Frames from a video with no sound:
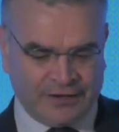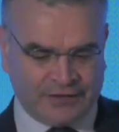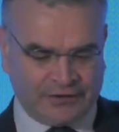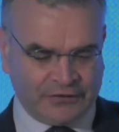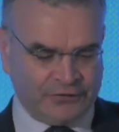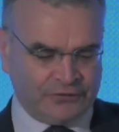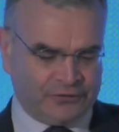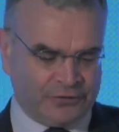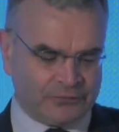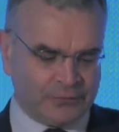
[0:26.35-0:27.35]
And thank you
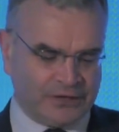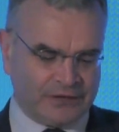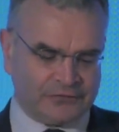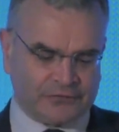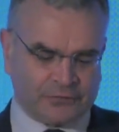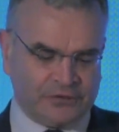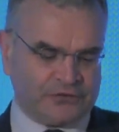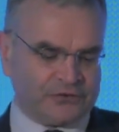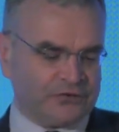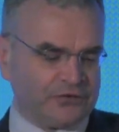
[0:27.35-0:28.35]
to everybody else, our
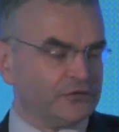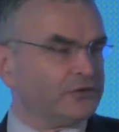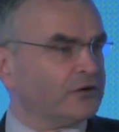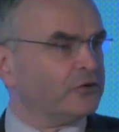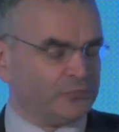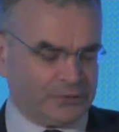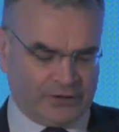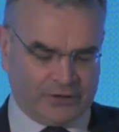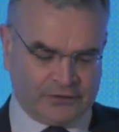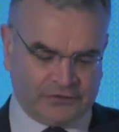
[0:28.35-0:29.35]
researchers, our
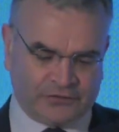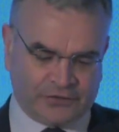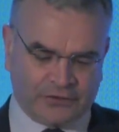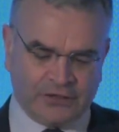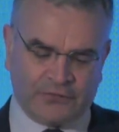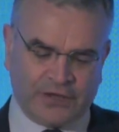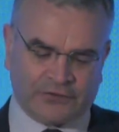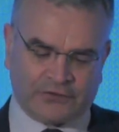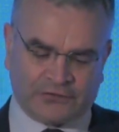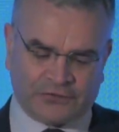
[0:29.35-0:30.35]
entrepreneurs, our
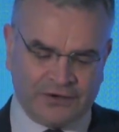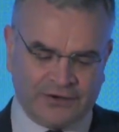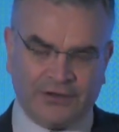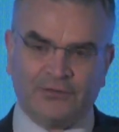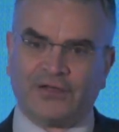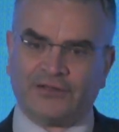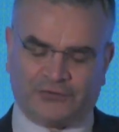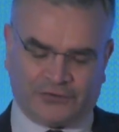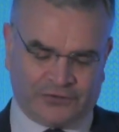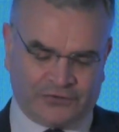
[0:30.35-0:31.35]
innovators,
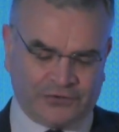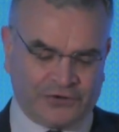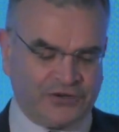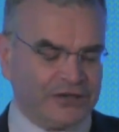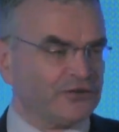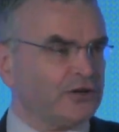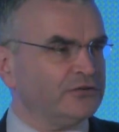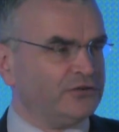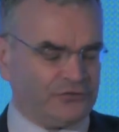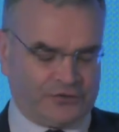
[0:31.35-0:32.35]
investors, our
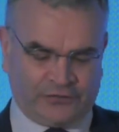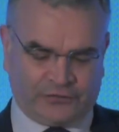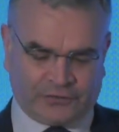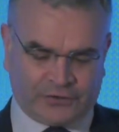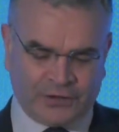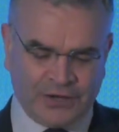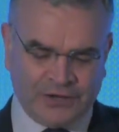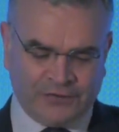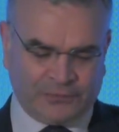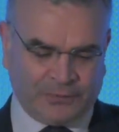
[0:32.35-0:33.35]
technology transfer
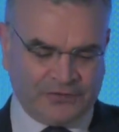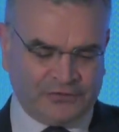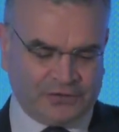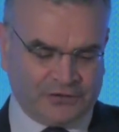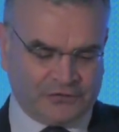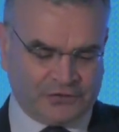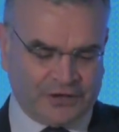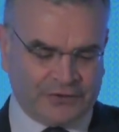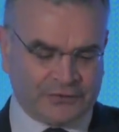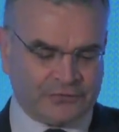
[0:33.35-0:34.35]
specialists,
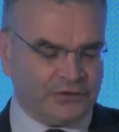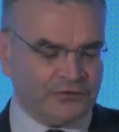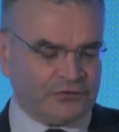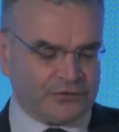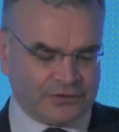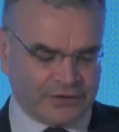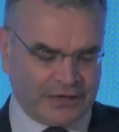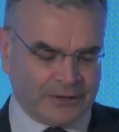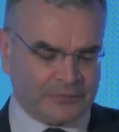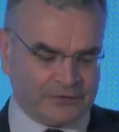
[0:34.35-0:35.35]
and our venture
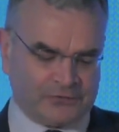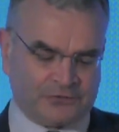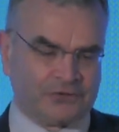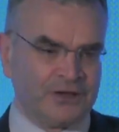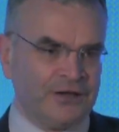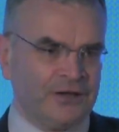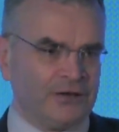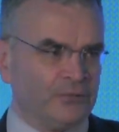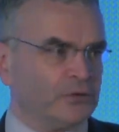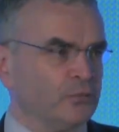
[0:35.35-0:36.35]
capitalists.
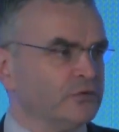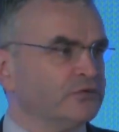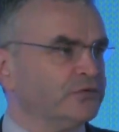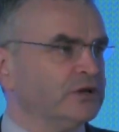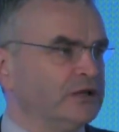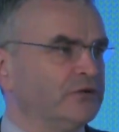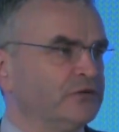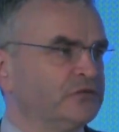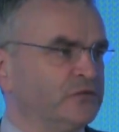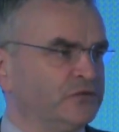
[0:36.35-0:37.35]
And what a wonderful
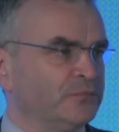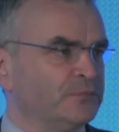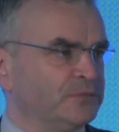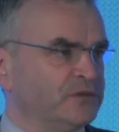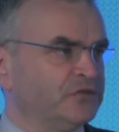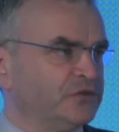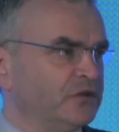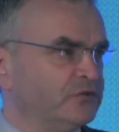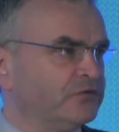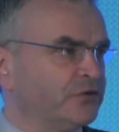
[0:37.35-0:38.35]
ecosystem this
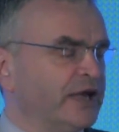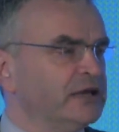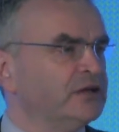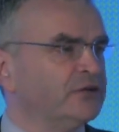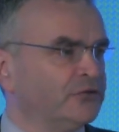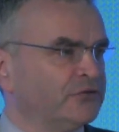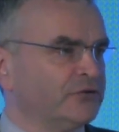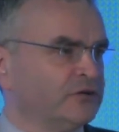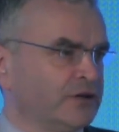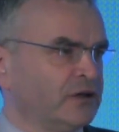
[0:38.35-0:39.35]
is for any
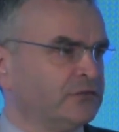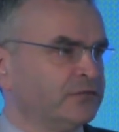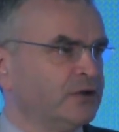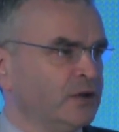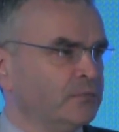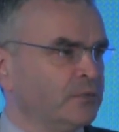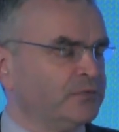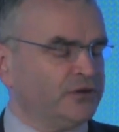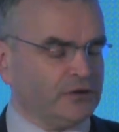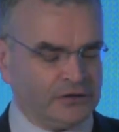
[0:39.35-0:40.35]
country to have, but
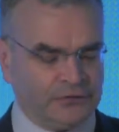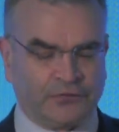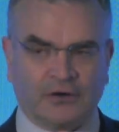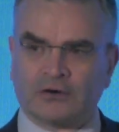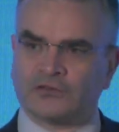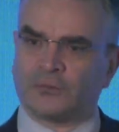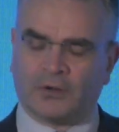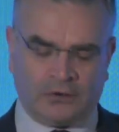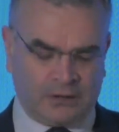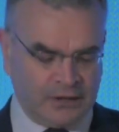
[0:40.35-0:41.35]
particularly for our
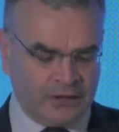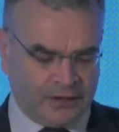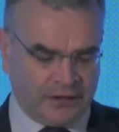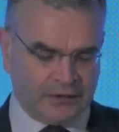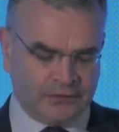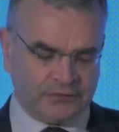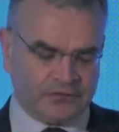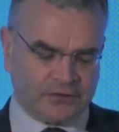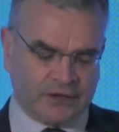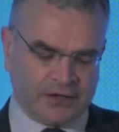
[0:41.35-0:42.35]
small
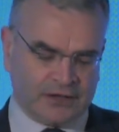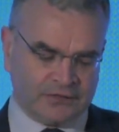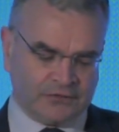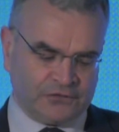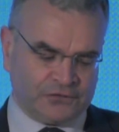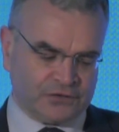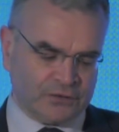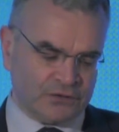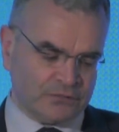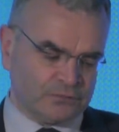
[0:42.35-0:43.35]
island. This
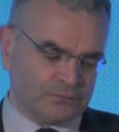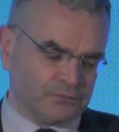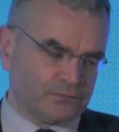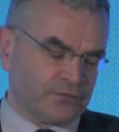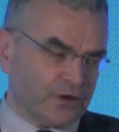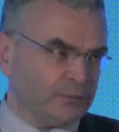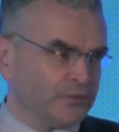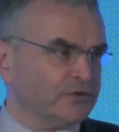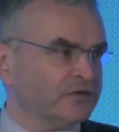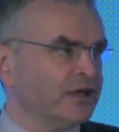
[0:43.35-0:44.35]

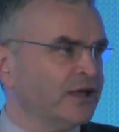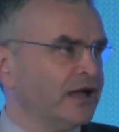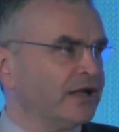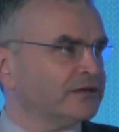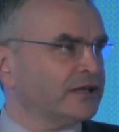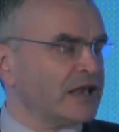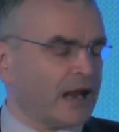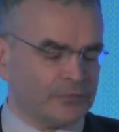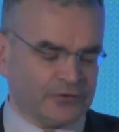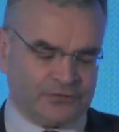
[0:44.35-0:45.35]
vibrant and
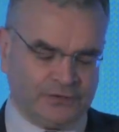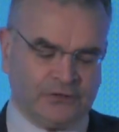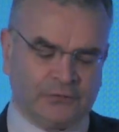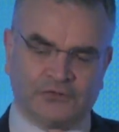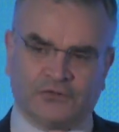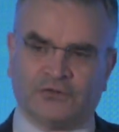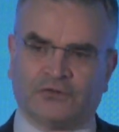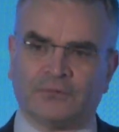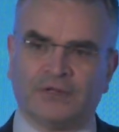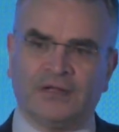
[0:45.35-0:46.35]
collaborative
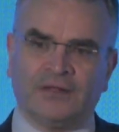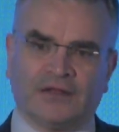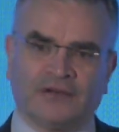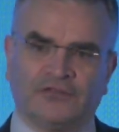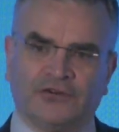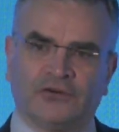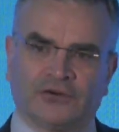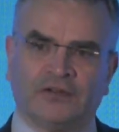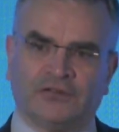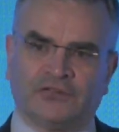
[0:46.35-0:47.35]
ecosystem that, as
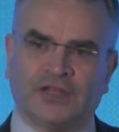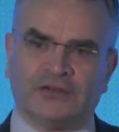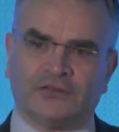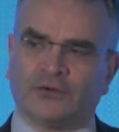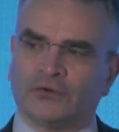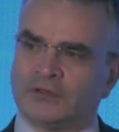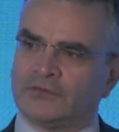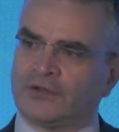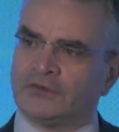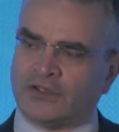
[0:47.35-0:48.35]
Deirdre has said, is going to be the
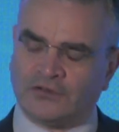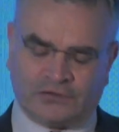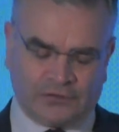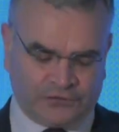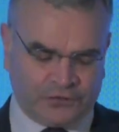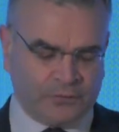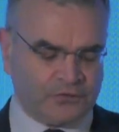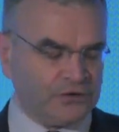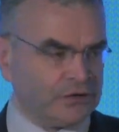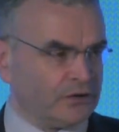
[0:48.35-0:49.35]
foundation of so
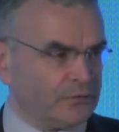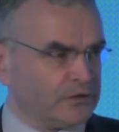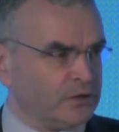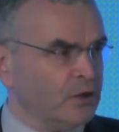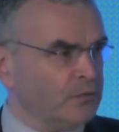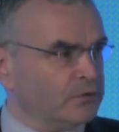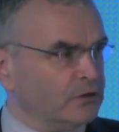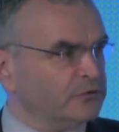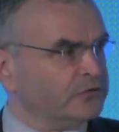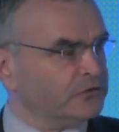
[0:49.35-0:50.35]
much economic but
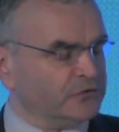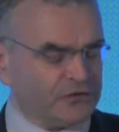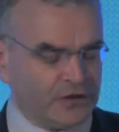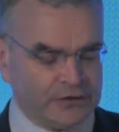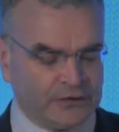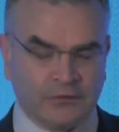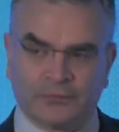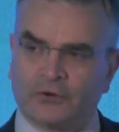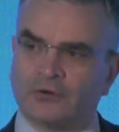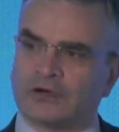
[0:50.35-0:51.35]
also societal
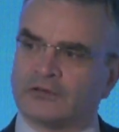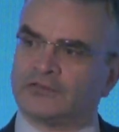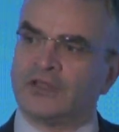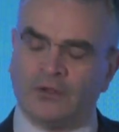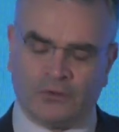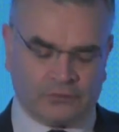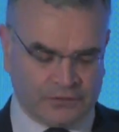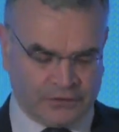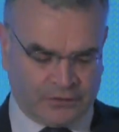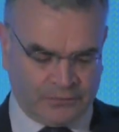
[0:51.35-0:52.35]
progress over
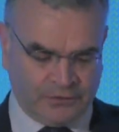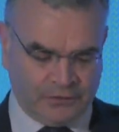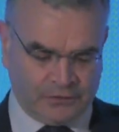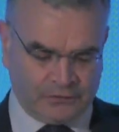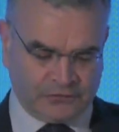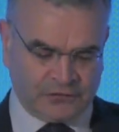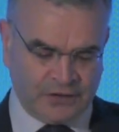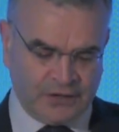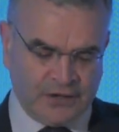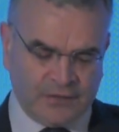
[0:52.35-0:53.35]
the coming years.
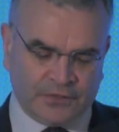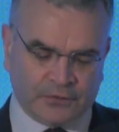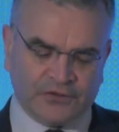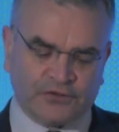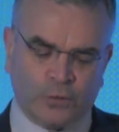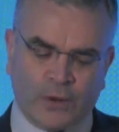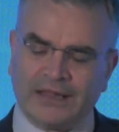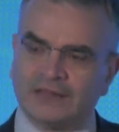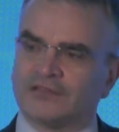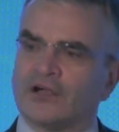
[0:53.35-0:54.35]
There is a
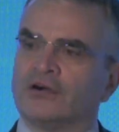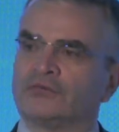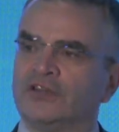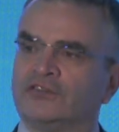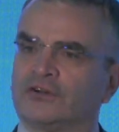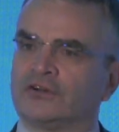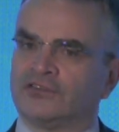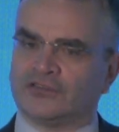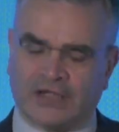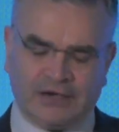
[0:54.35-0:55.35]
wealth of
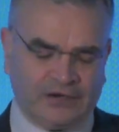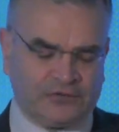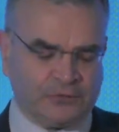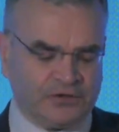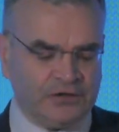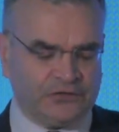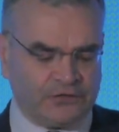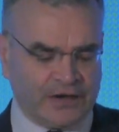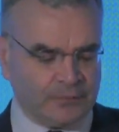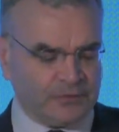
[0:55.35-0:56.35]
research and expertise
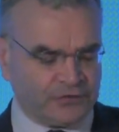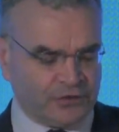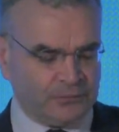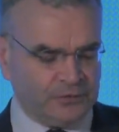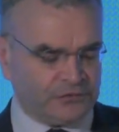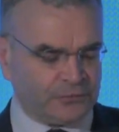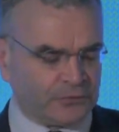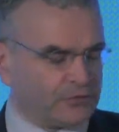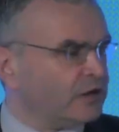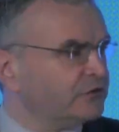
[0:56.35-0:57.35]
available to companies from
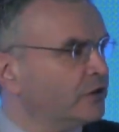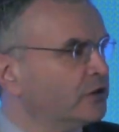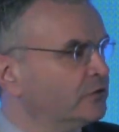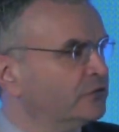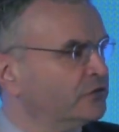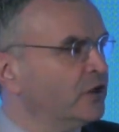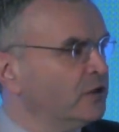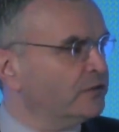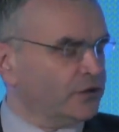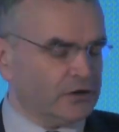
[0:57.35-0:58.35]
across Ireland's
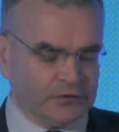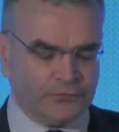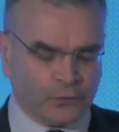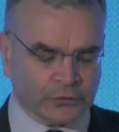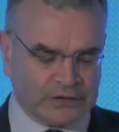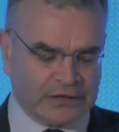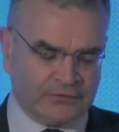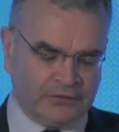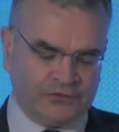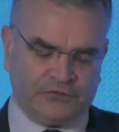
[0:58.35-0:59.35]
third and fourth
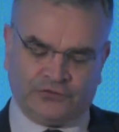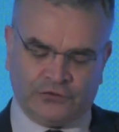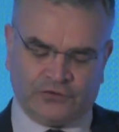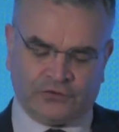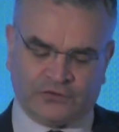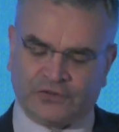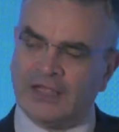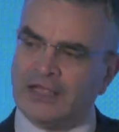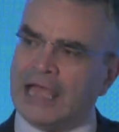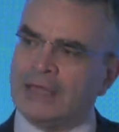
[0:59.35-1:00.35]
level institutions
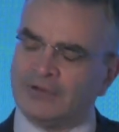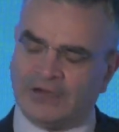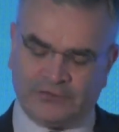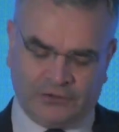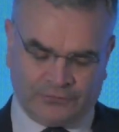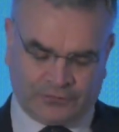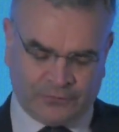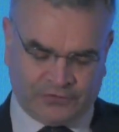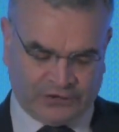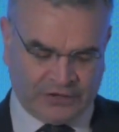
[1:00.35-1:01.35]
emanating from
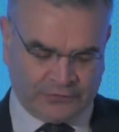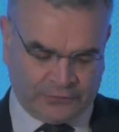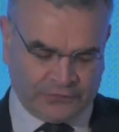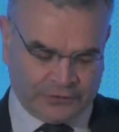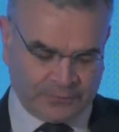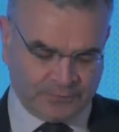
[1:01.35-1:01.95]
state funding.